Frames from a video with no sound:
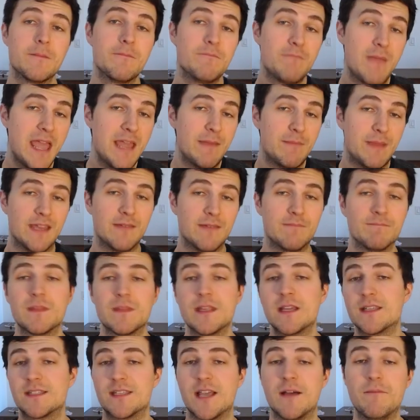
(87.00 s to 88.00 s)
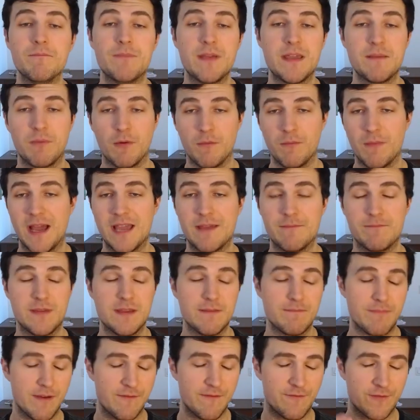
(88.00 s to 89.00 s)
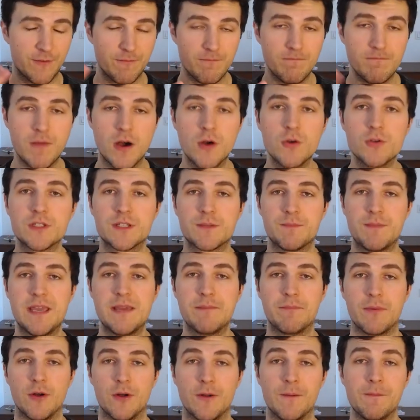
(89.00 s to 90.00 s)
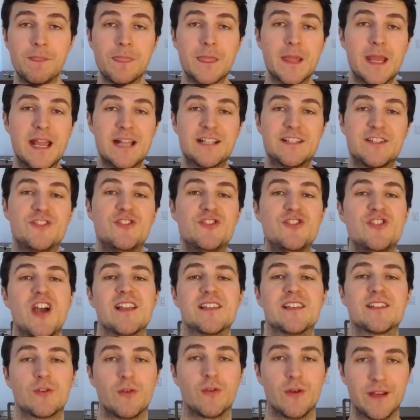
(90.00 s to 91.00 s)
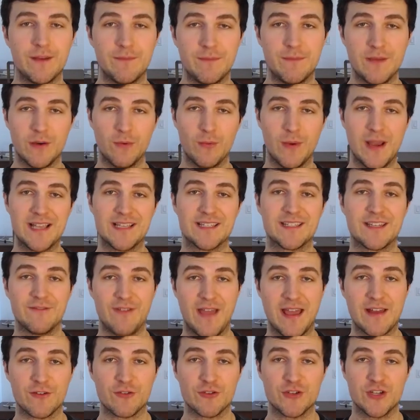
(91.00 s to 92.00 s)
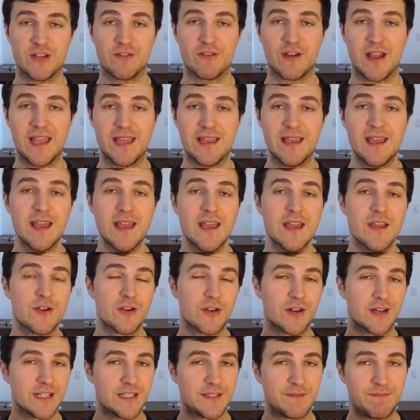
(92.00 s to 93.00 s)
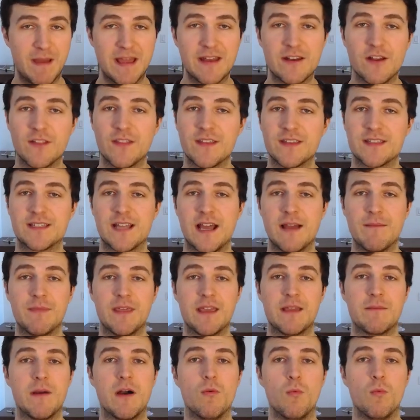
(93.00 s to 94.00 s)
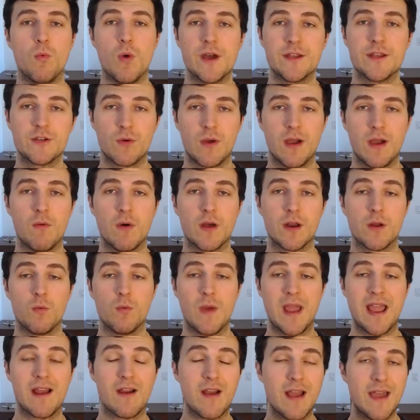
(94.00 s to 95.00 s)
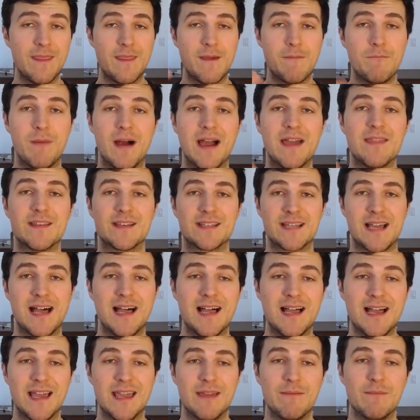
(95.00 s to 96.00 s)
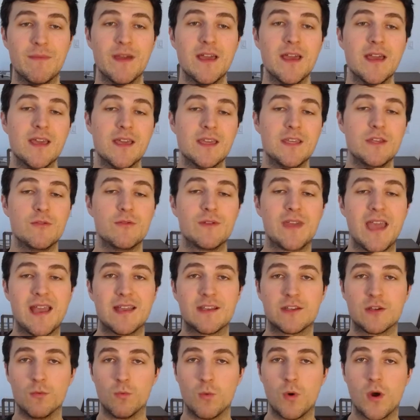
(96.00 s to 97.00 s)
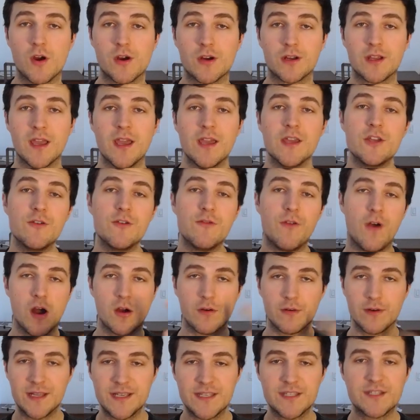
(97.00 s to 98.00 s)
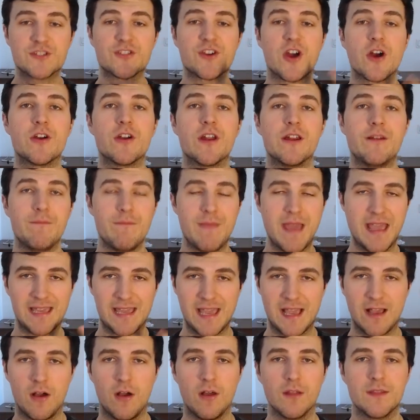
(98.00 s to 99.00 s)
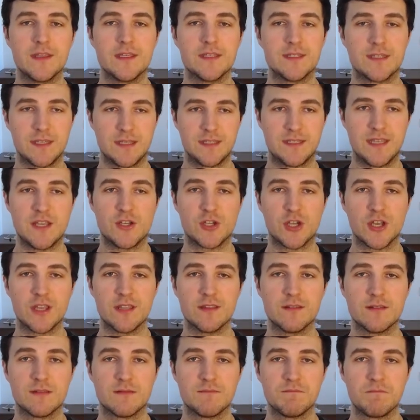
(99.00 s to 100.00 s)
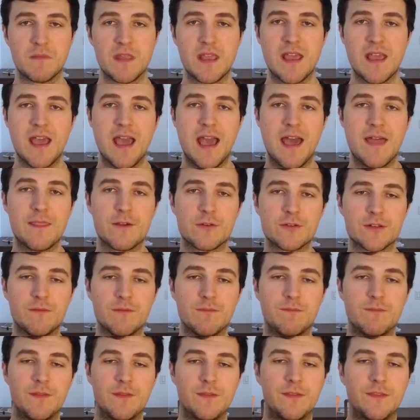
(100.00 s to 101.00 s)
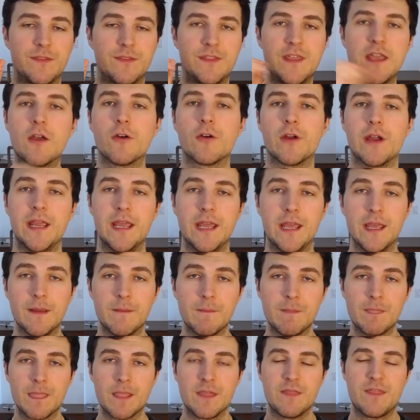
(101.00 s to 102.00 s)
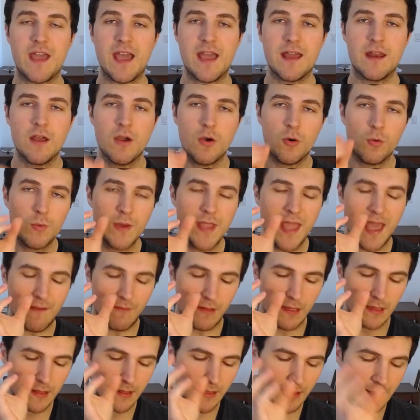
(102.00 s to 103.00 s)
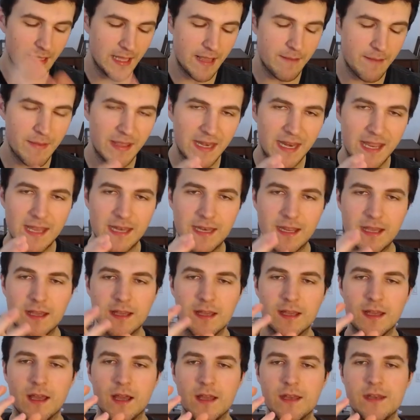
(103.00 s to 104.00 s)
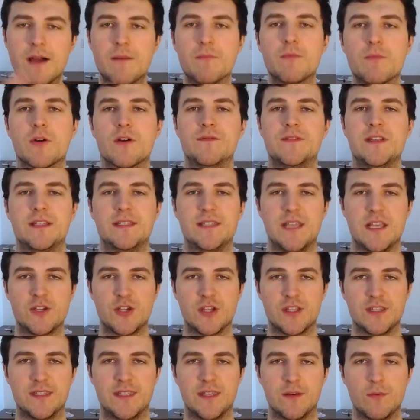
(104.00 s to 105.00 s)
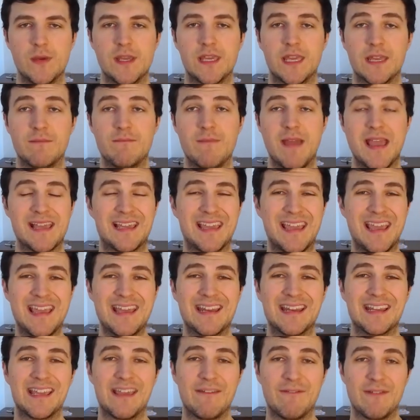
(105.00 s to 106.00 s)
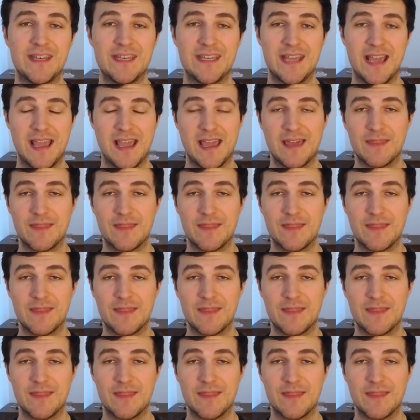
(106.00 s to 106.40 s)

Maybe. Some people might be, but for most people, it's just going to be a waste of energy, right? You're going to spend all this time thinking about what do I want to wear, and then by the time you get to work, you've already started making all these decisions. And there's a theory that we have a limited number of decisions that we can make in a given day.